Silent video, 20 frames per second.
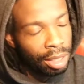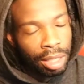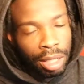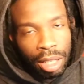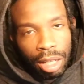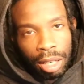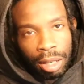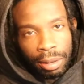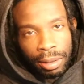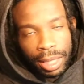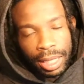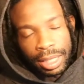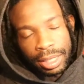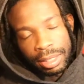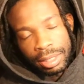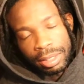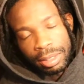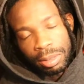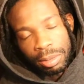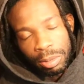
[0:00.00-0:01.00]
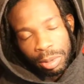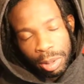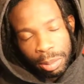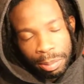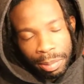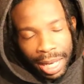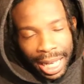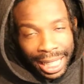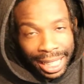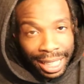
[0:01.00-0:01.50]
All right, we're
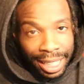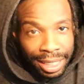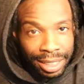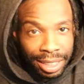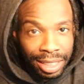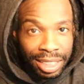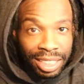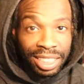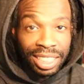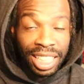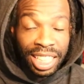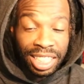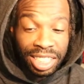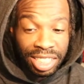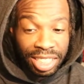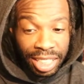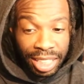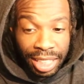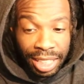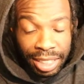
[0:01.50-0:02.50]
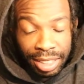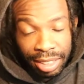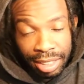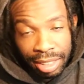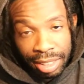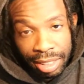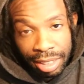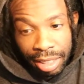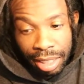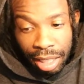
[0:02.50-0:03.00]
back at this stage again.
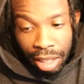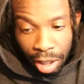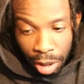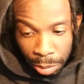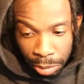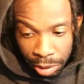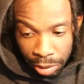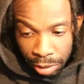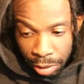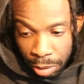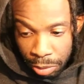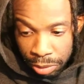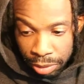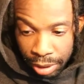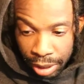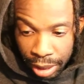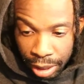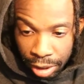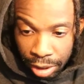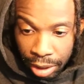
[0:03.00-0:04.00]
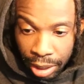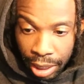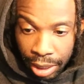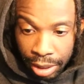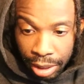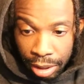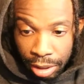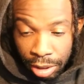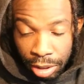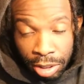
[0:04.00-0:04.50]
Hopefully, hopefully you guys
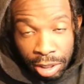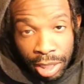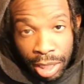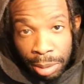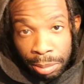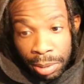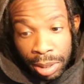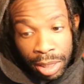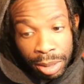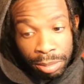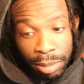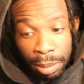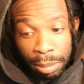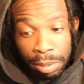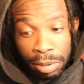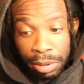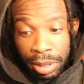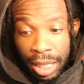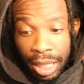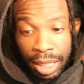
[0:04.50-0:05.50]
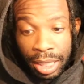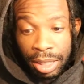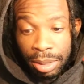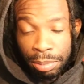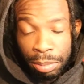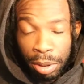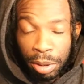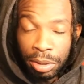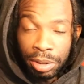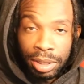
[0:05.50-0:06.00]
can understand because my Blue Yeti is
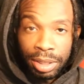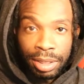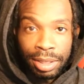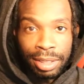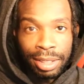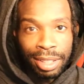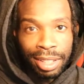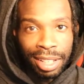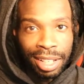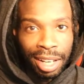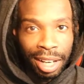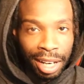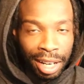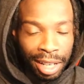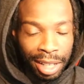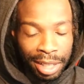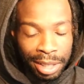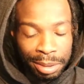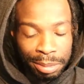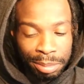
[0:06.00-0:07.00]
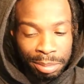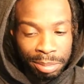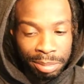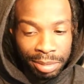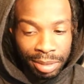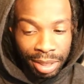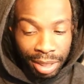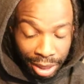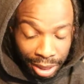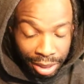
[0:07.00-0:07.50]
broken, um,
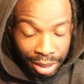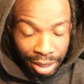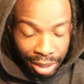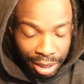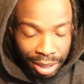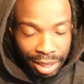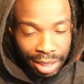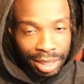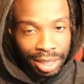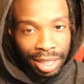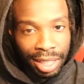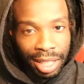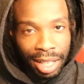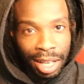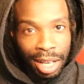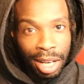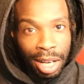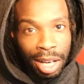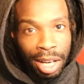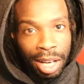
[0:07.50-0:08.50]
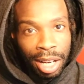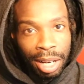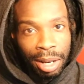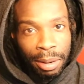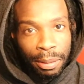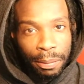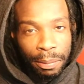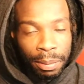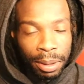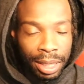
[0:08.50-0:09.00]
literally.
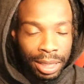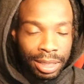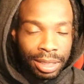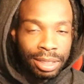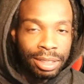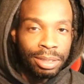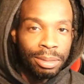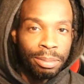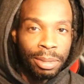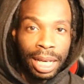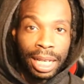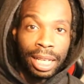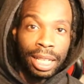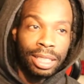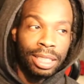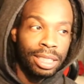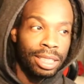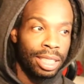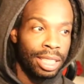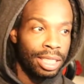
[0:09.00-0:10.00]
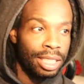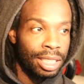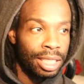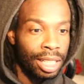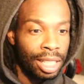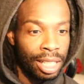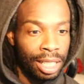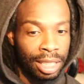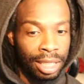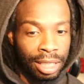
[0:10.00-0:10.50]
But back at the stage
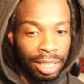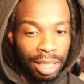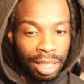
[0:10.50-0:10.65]
again.